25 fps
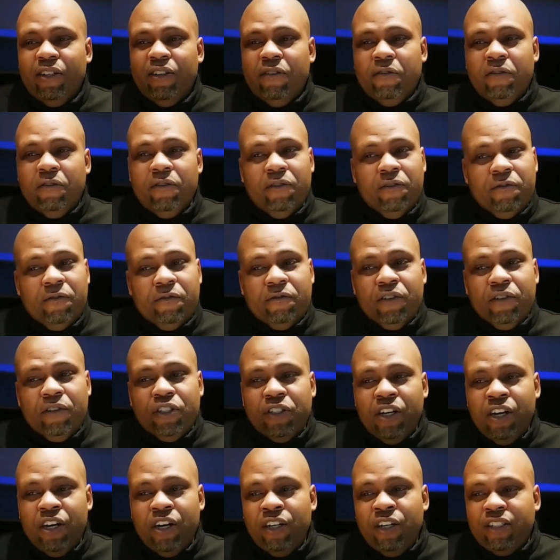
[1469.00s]
for
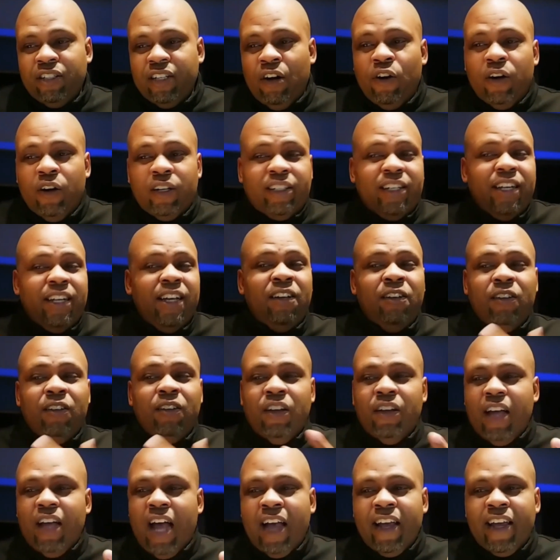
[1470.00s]
church, or
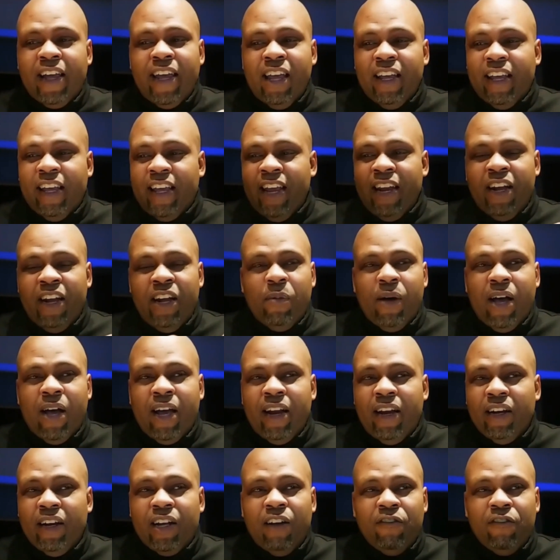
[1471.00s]
I can't get anybody
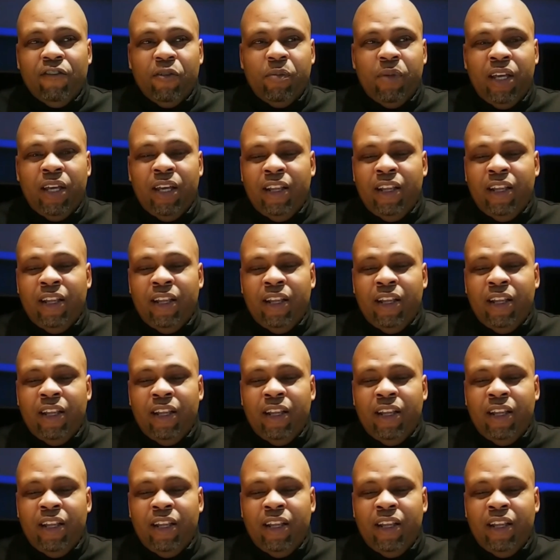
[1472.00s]
to cover me.